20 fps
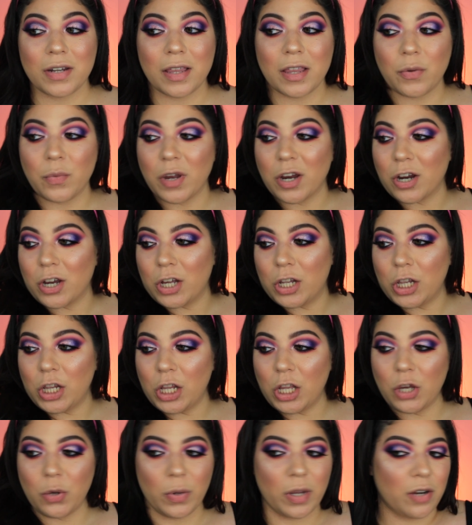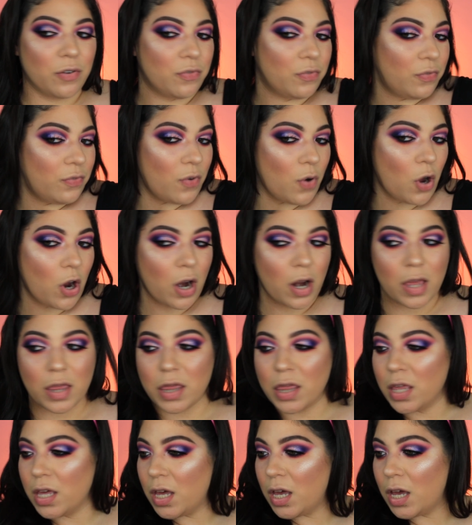now that we are glowing for
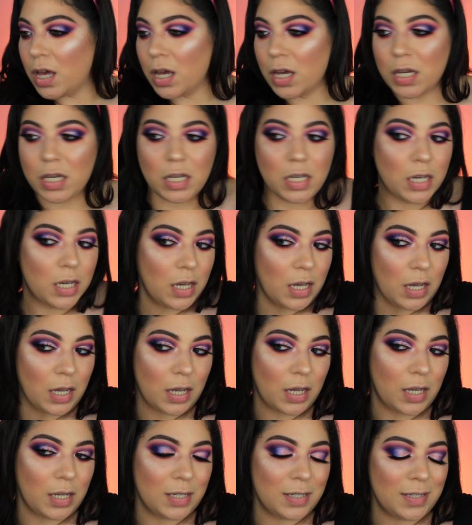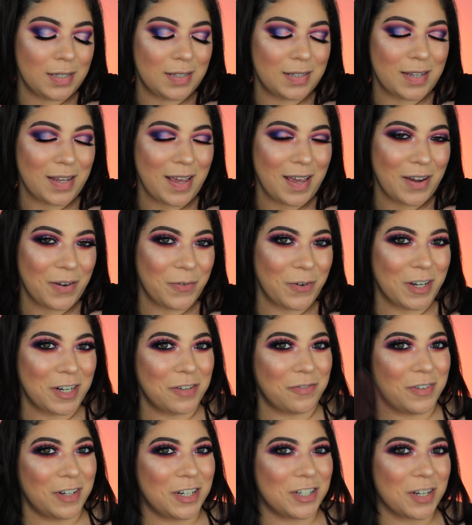the gods, we're going
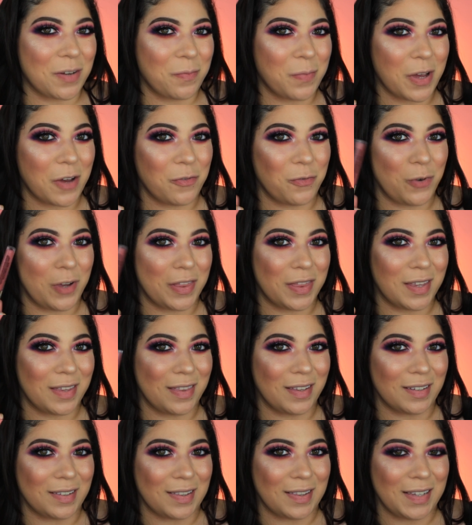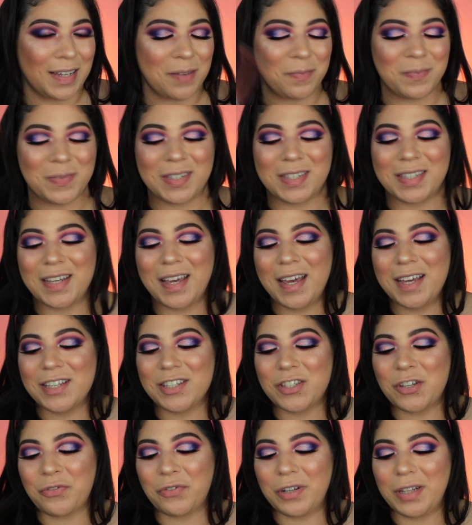to finish up with the lips.
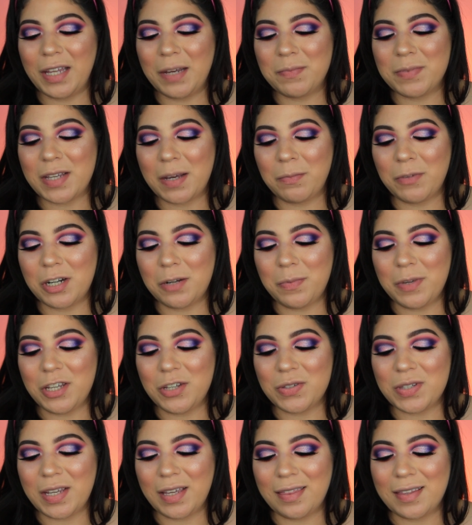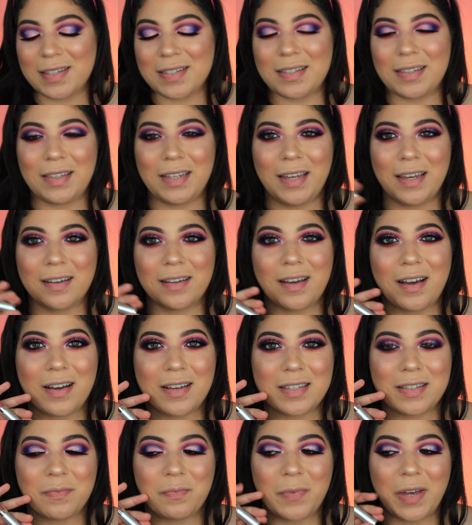So for lips, I'm going to be using this Leah
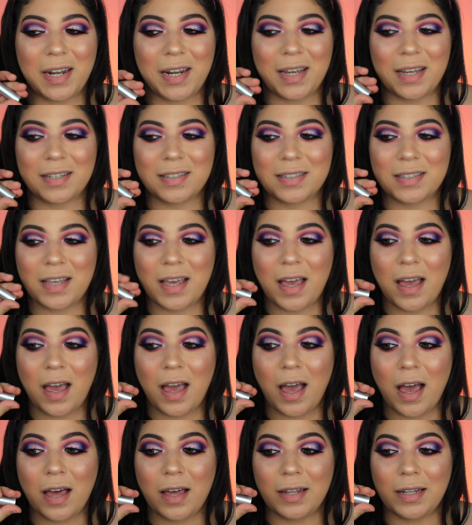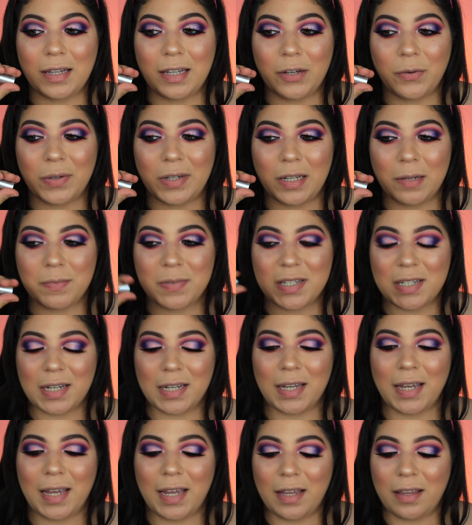Cosmetics liquid
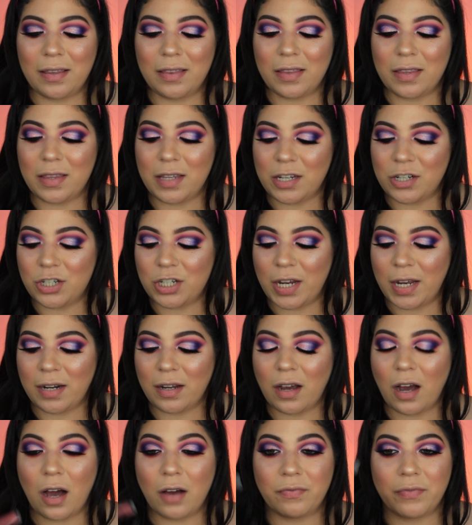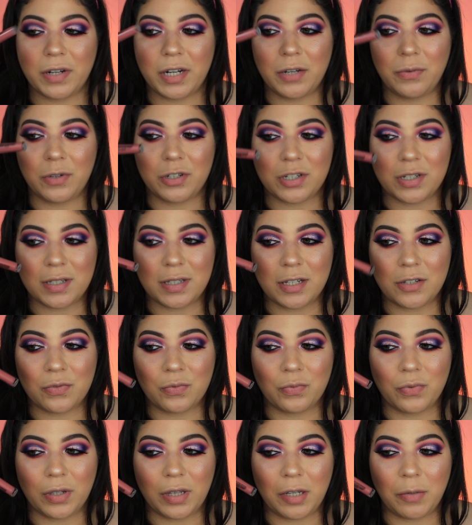lipstick in the shade Confident, which is
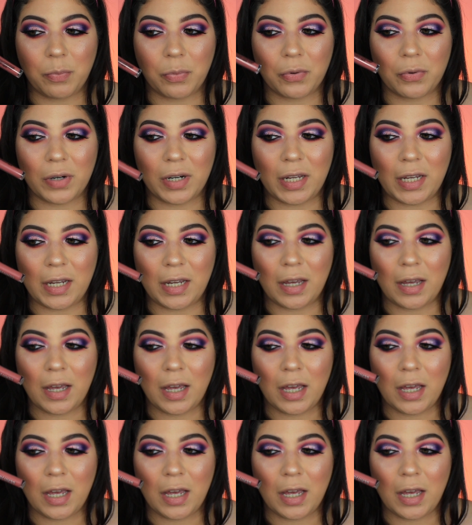this really pretty